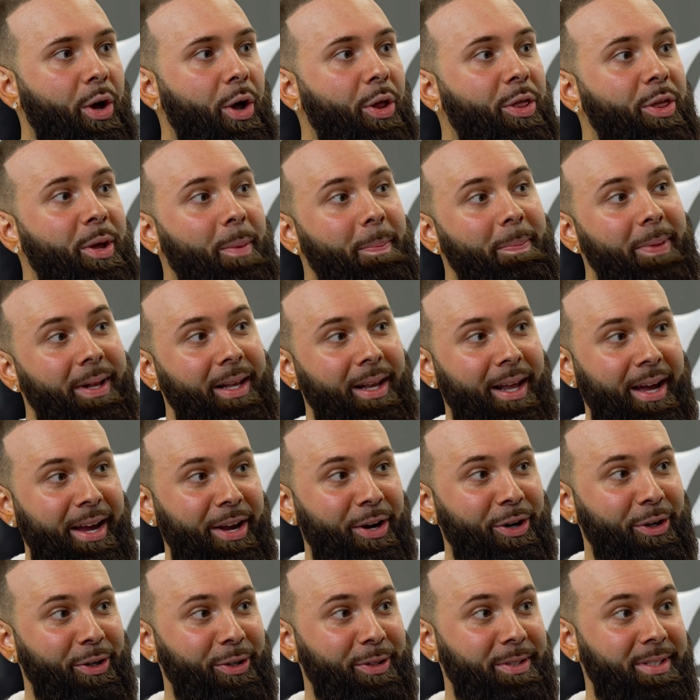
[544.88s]
The
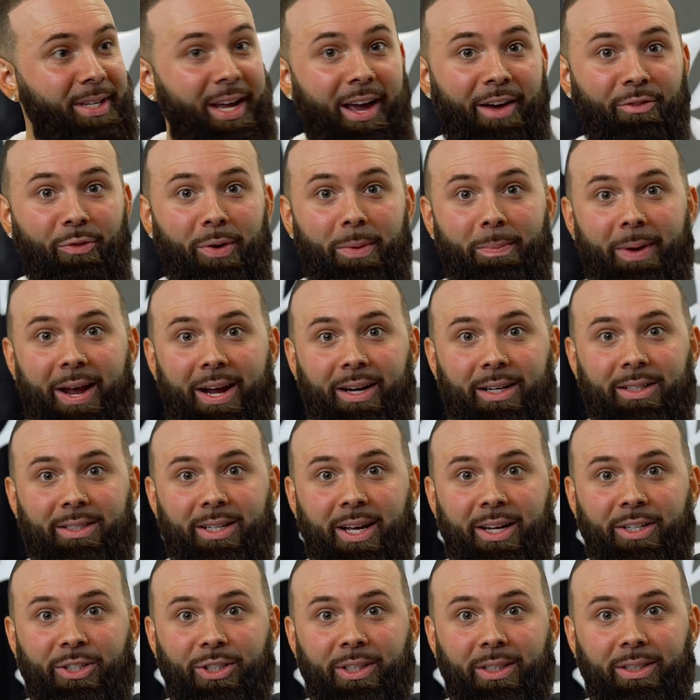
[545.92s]
players. Have we paid
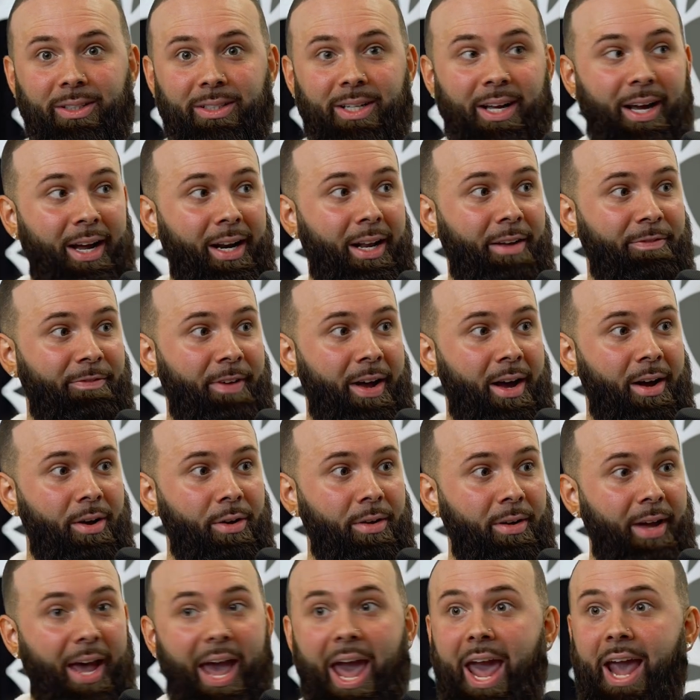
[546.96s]
attention to
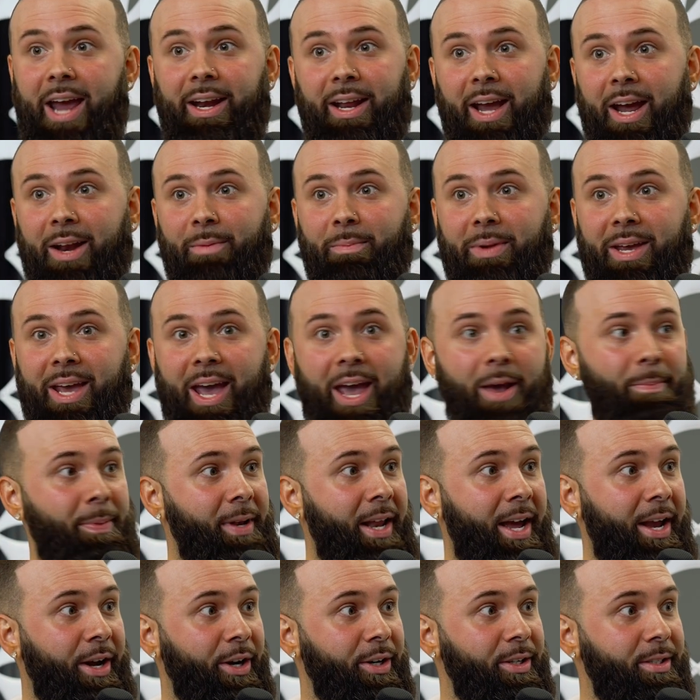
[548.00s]
NFL and NBA
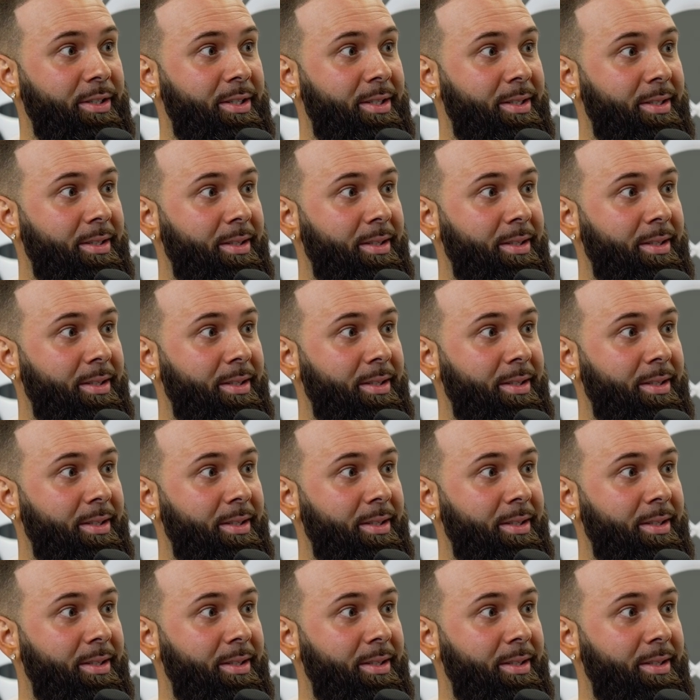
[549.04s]
players?